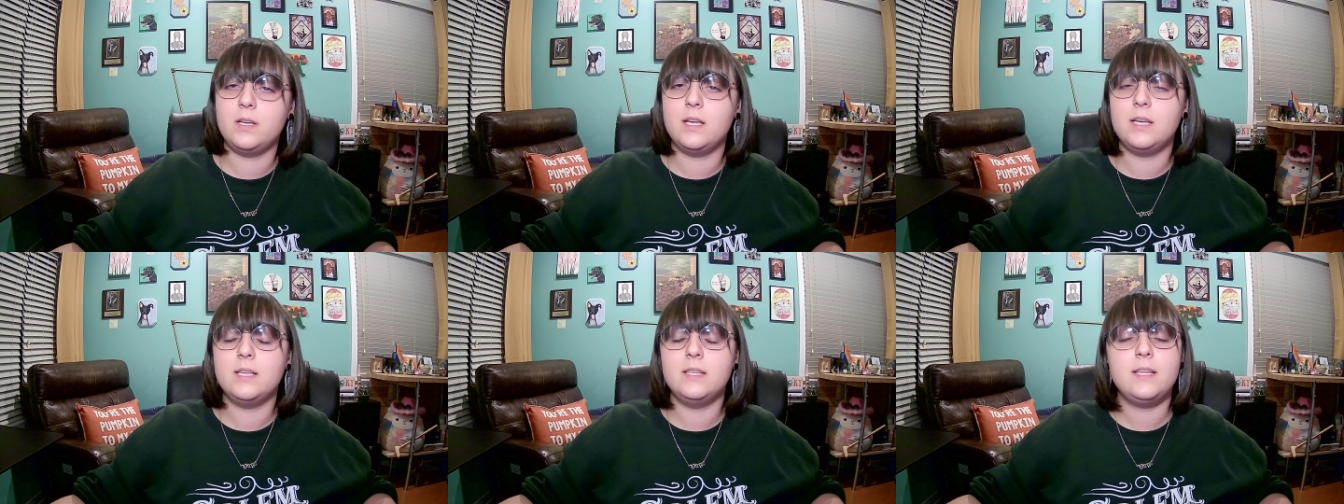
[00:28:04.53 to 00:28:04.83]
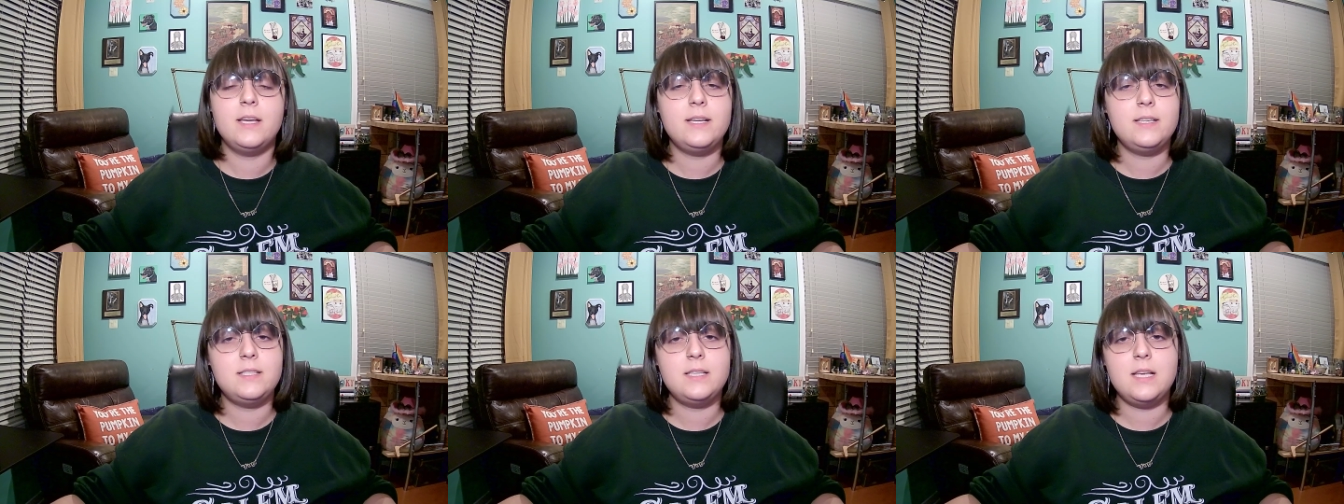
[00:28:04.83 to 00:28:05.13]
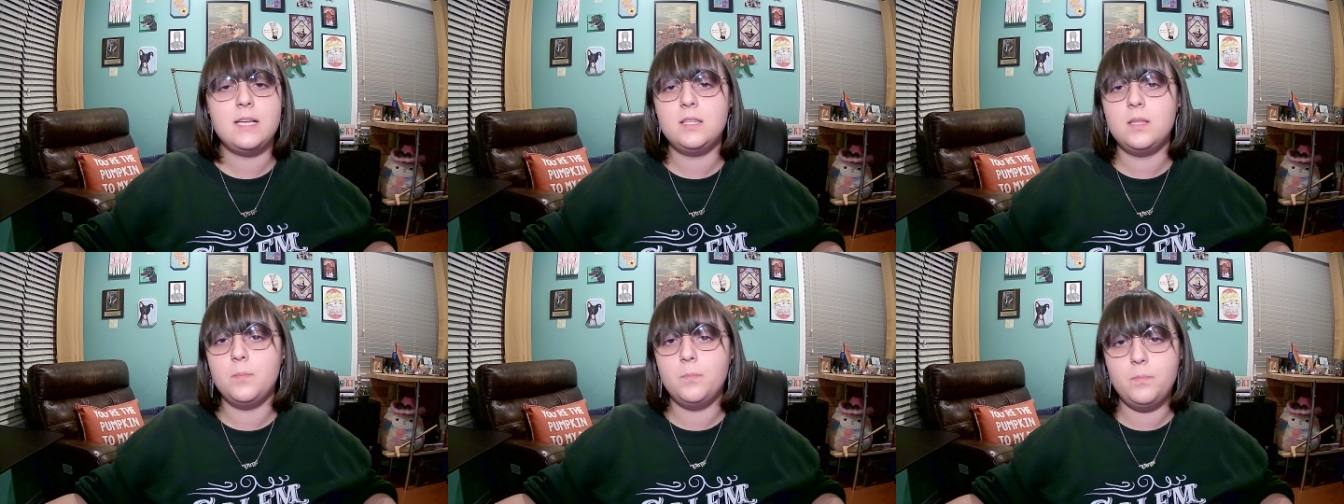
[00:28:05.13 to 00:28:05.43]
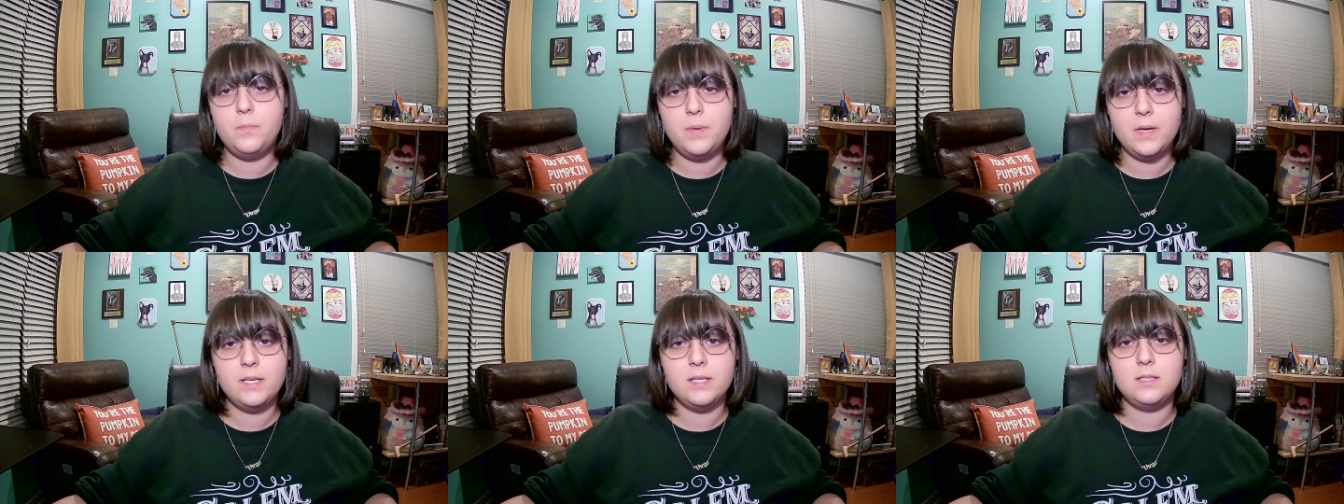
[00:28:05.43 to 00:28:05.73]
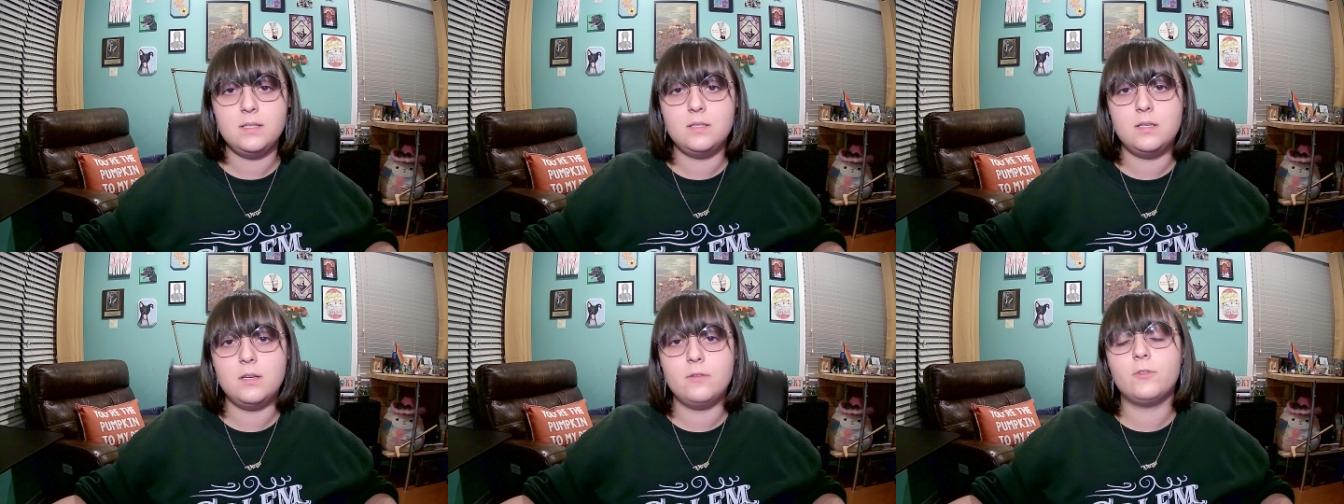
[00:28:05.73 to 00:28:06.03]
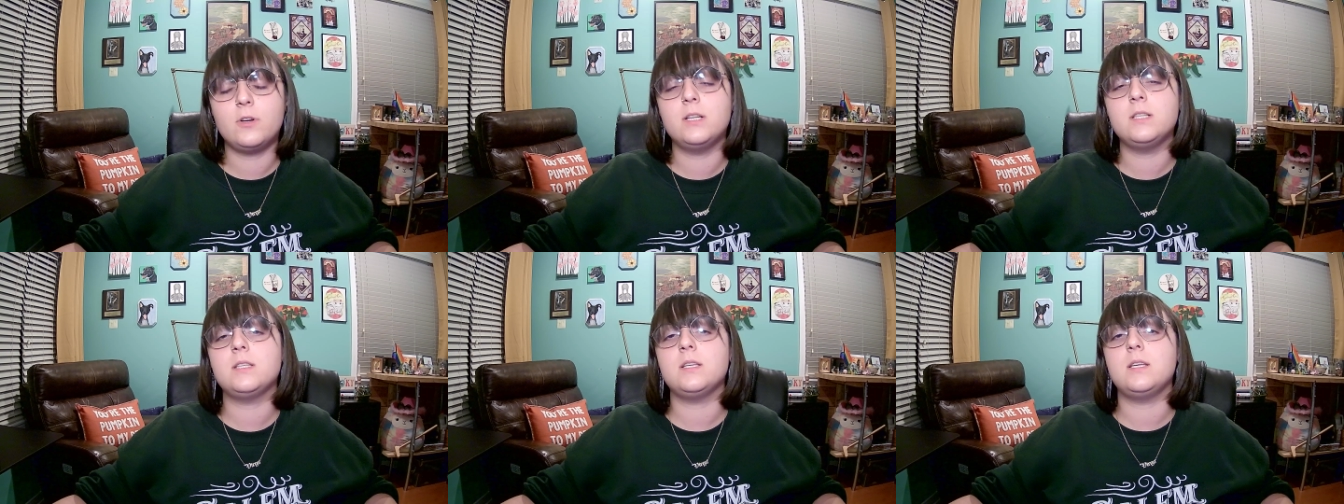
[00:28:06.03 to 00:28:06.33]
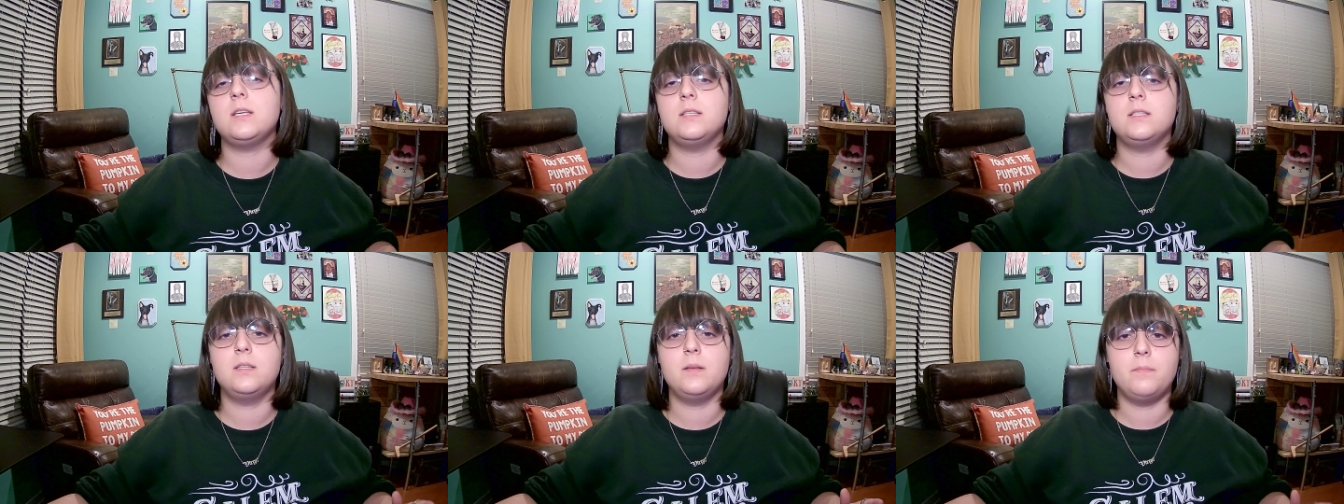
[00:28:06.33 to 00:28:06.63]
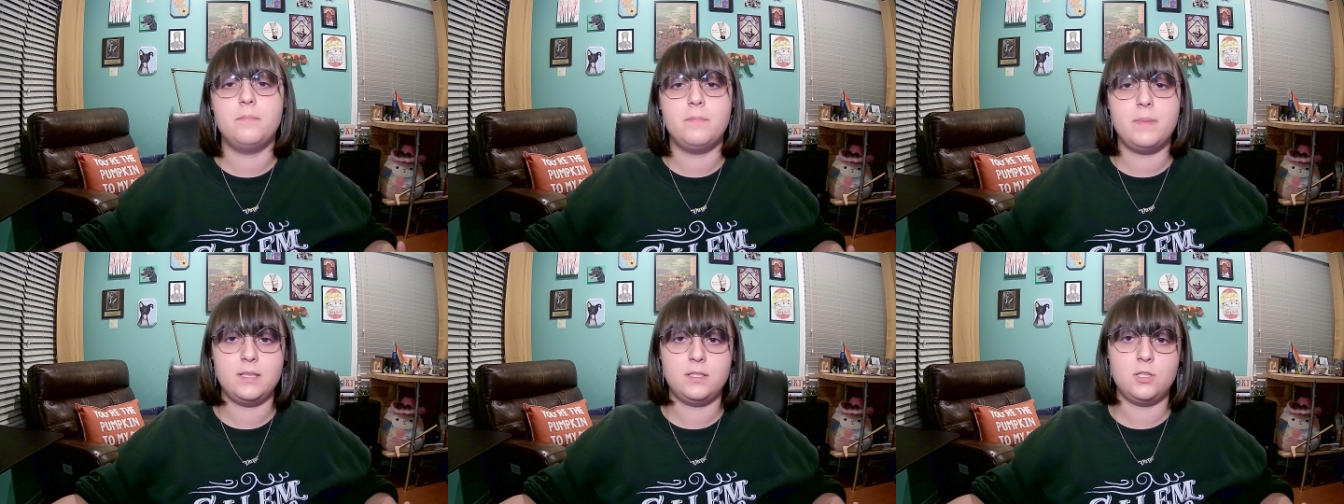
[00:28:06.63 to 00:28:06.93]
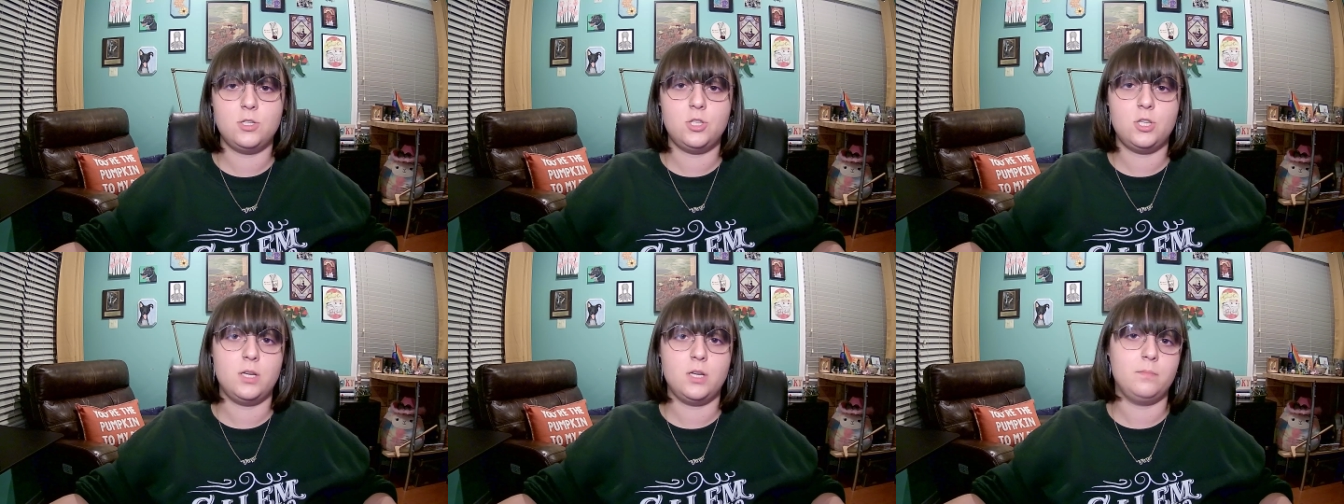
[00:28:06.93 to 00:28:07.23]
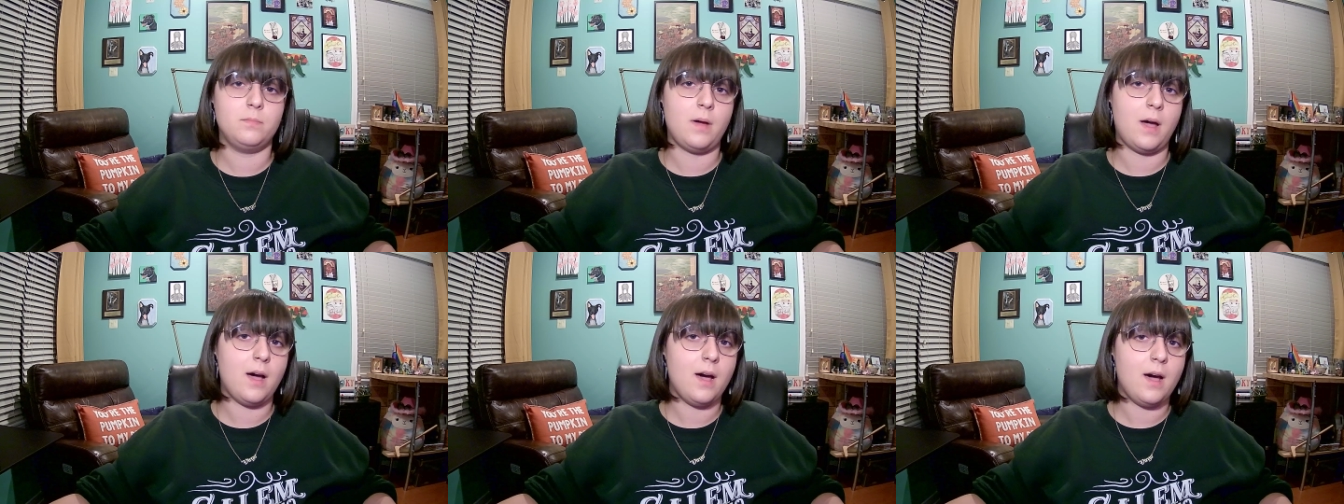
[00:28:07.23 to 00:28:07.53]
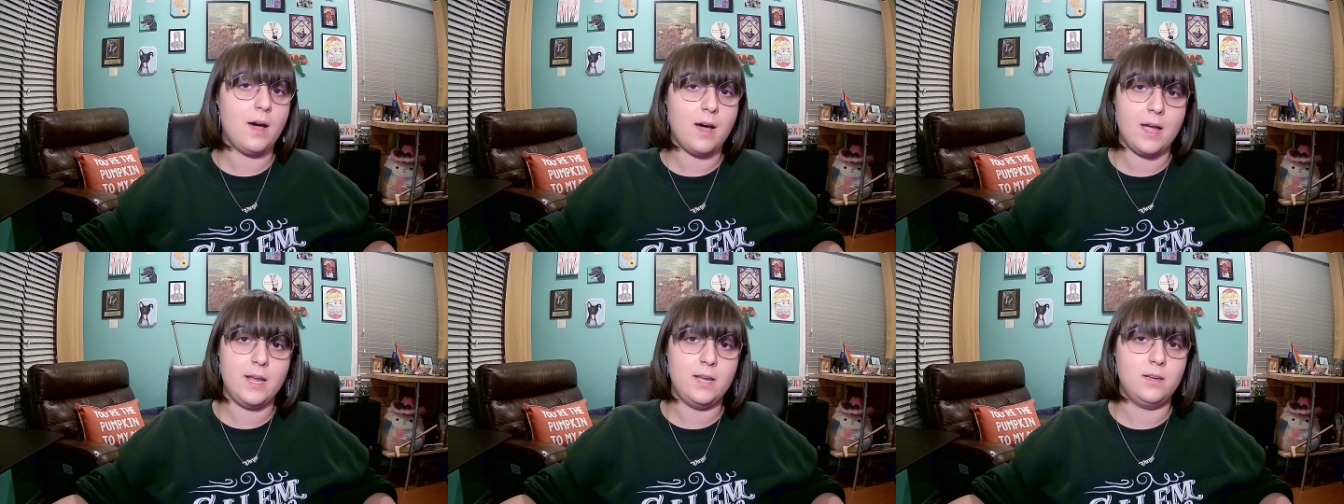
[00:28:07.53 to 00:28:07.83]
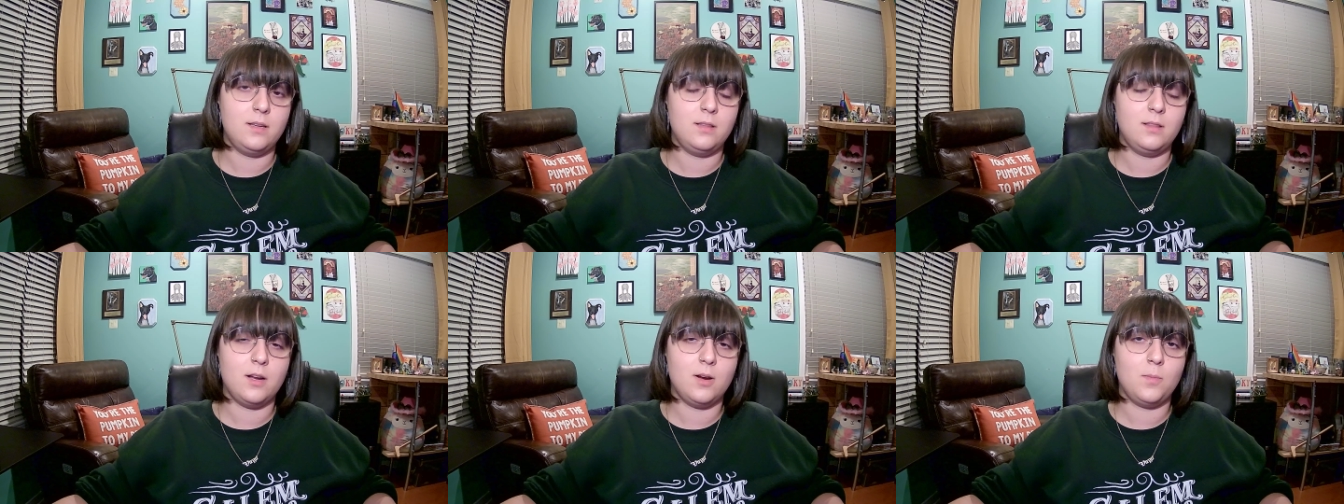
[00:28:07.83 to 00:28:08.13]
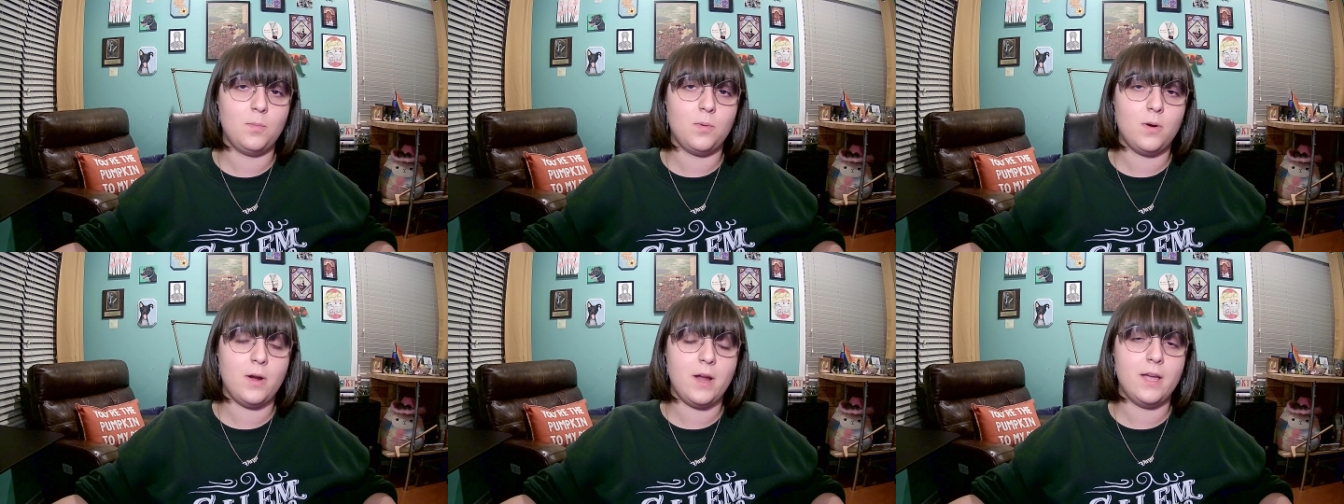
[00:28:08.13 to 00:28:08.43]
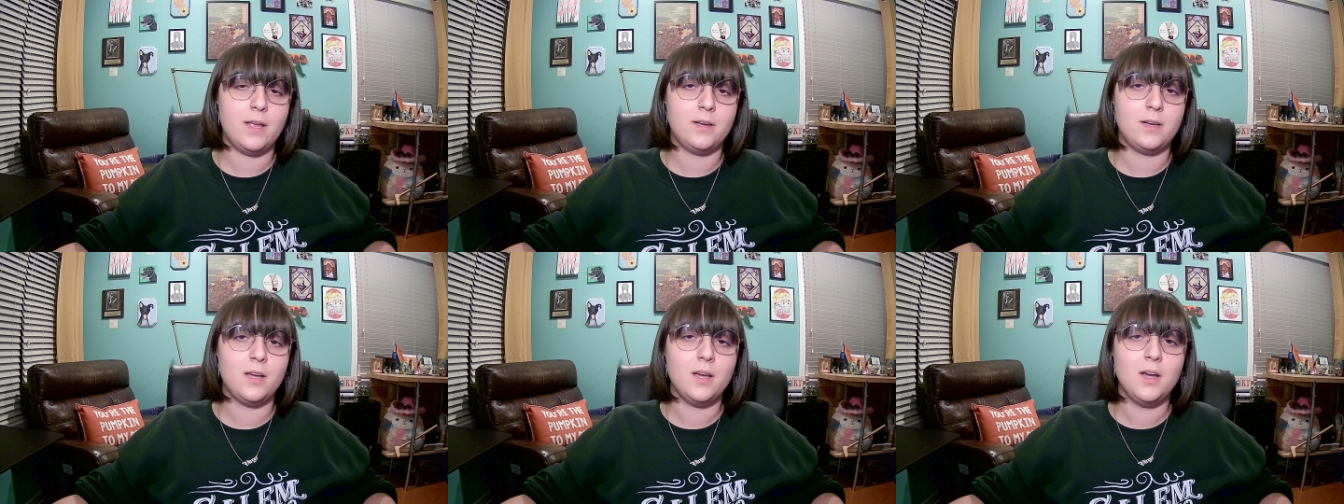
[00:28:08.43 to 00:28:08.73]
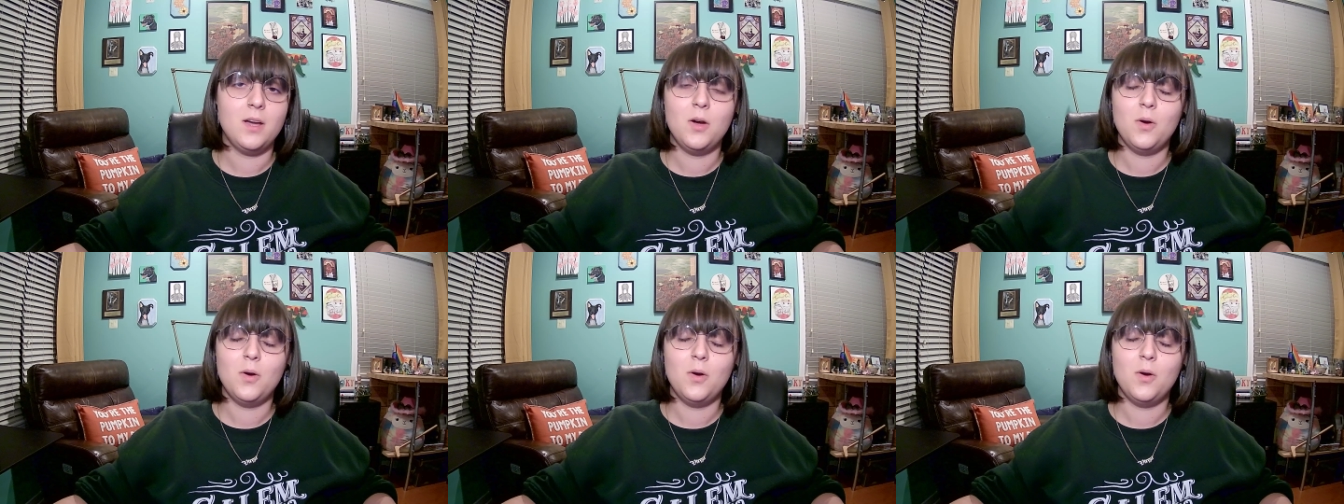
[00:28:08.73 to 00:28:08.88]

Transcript: and they say the biggest difference is the messaging behind their brand,